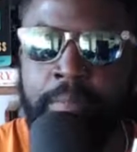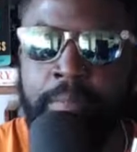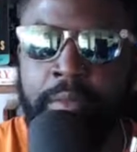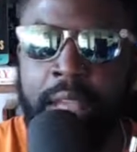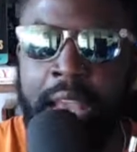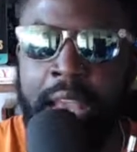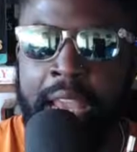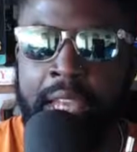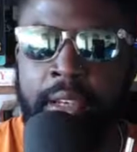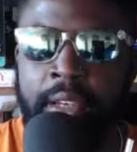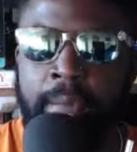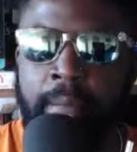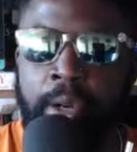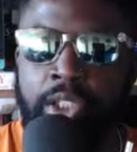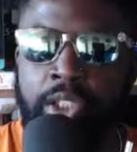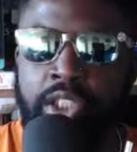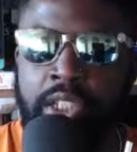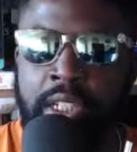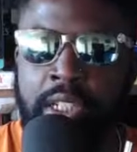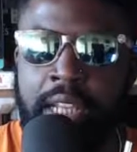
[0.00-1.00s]
and
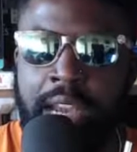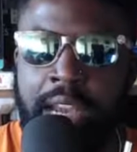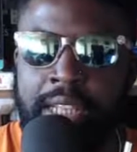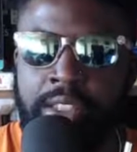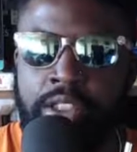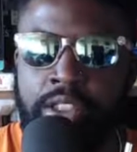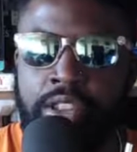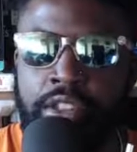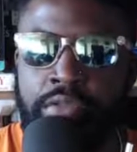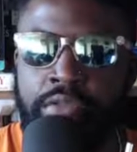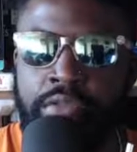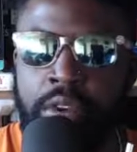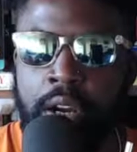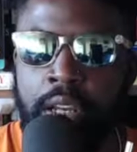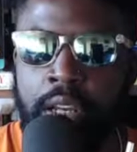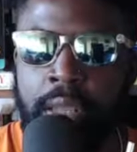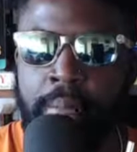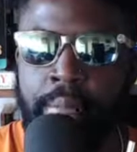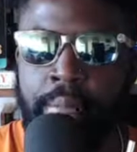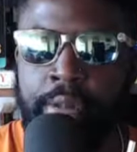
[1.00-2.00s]
merchandisers the wrong
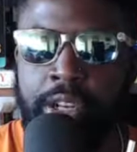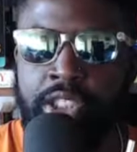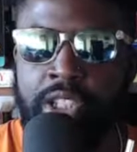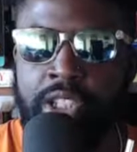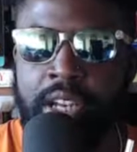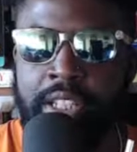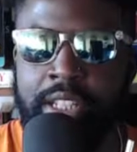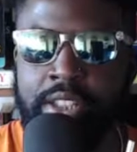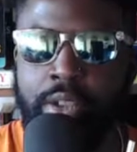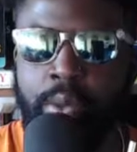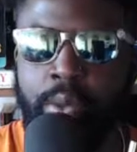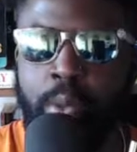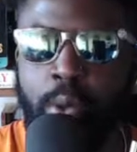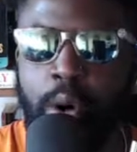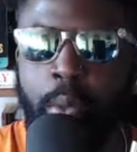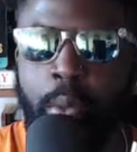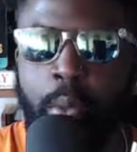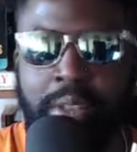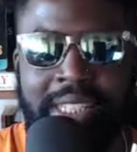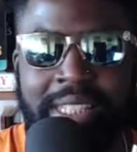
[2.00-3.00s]
impression as to
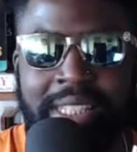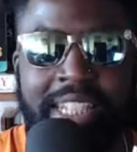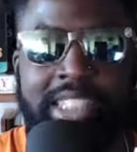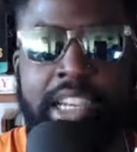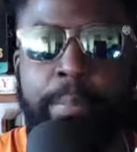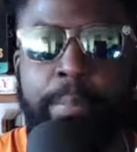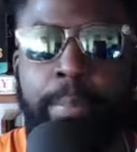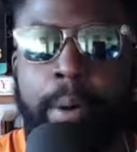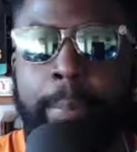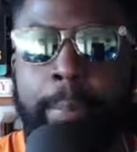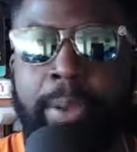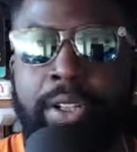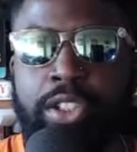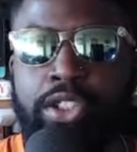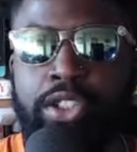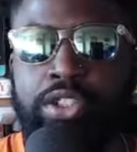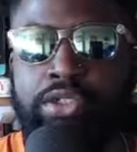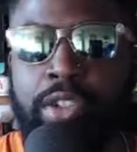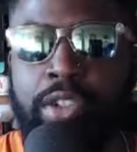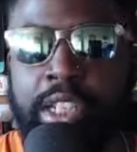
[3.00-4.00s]
what was actually popping on the
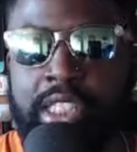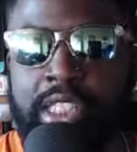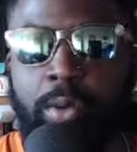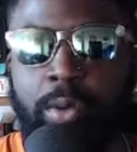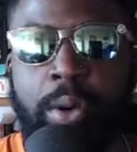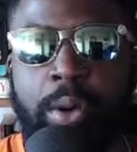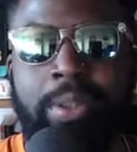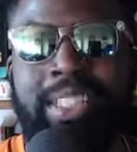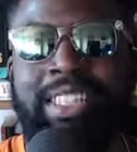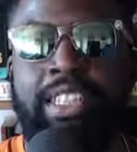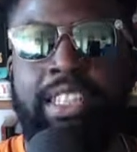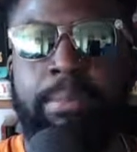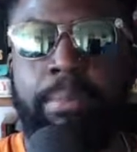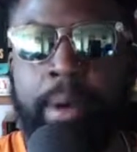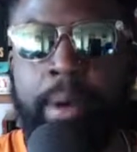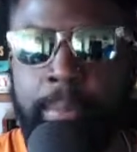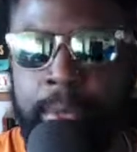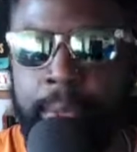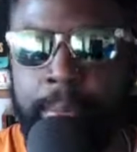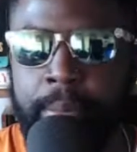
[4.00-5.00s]
streets and what was actually
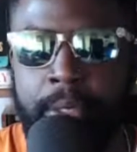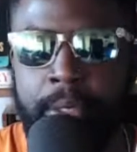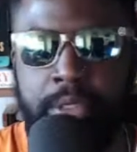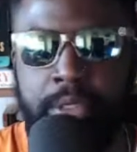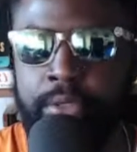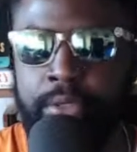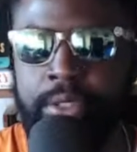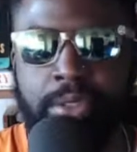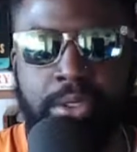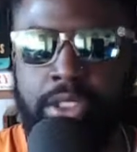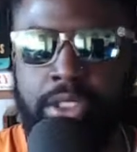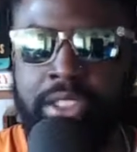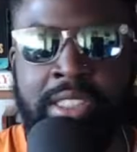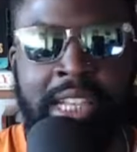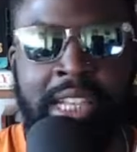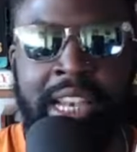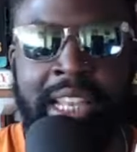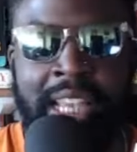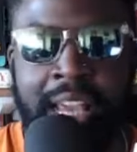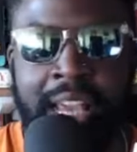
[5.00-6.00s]
popular because things were just
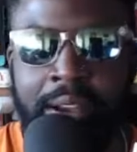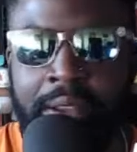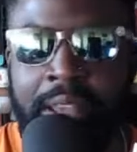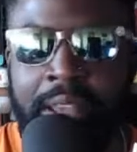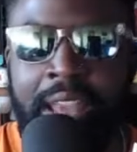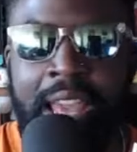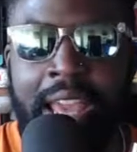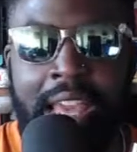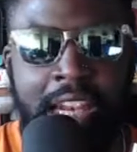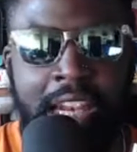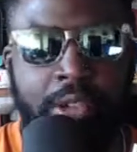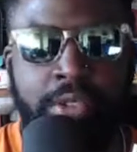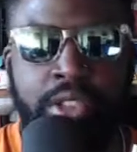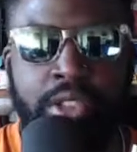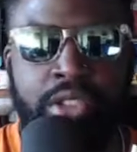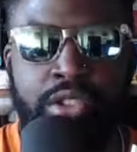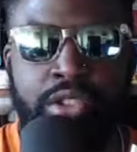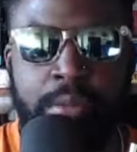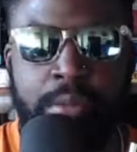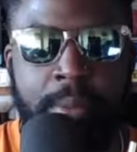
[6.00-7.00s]
selling out and they was
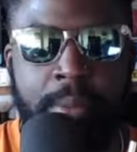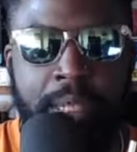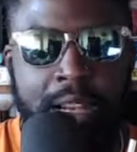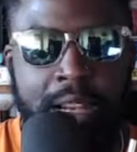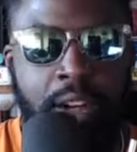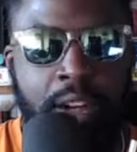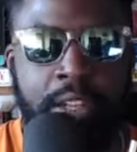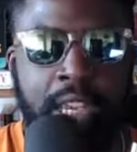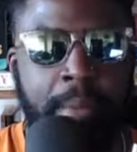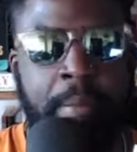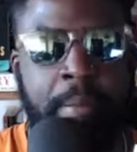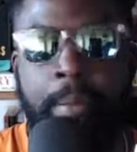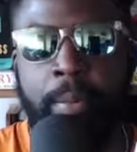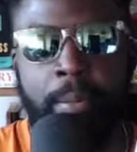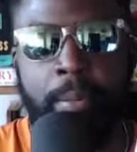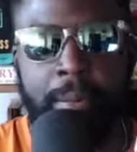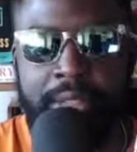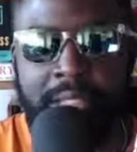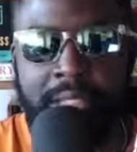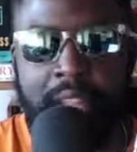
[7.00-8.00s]
assuming that okay people
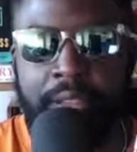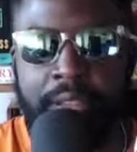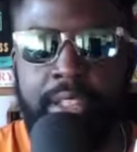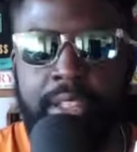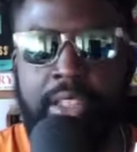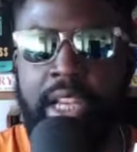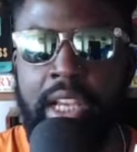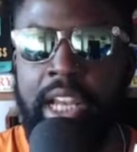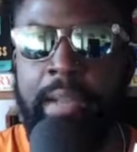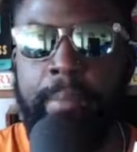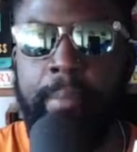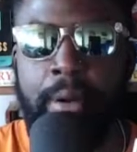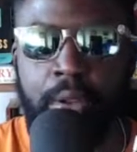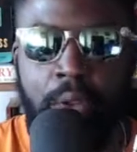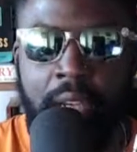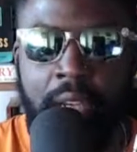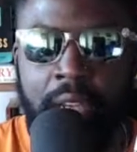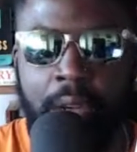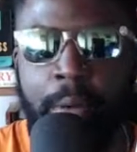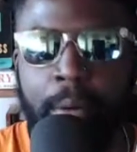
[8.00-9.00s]
must love this kind of model
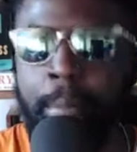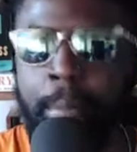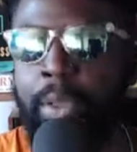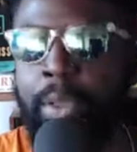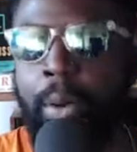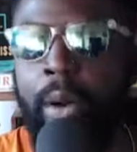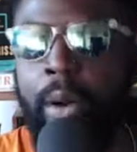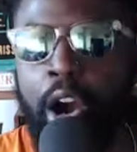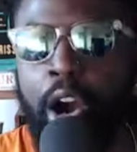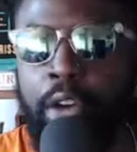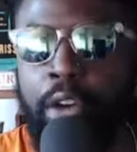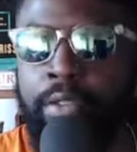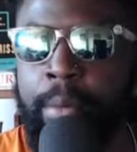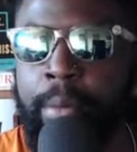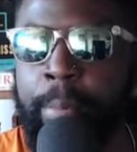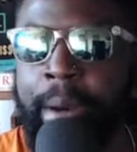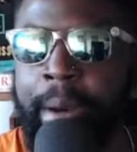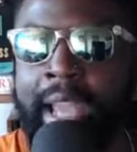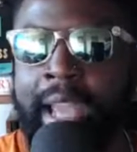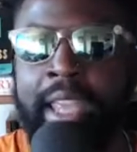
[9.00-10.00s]
and they were, they were
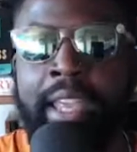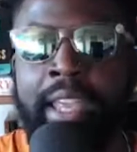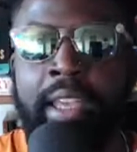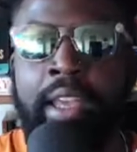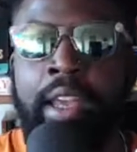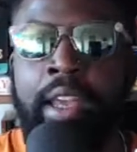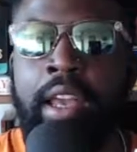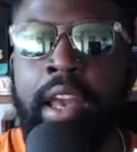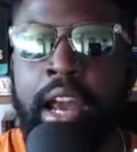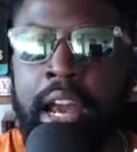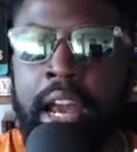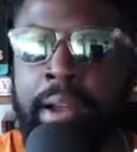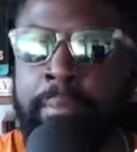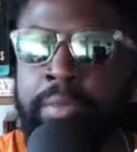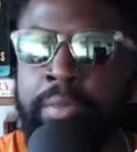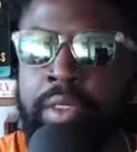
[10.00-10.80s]
overbuying um,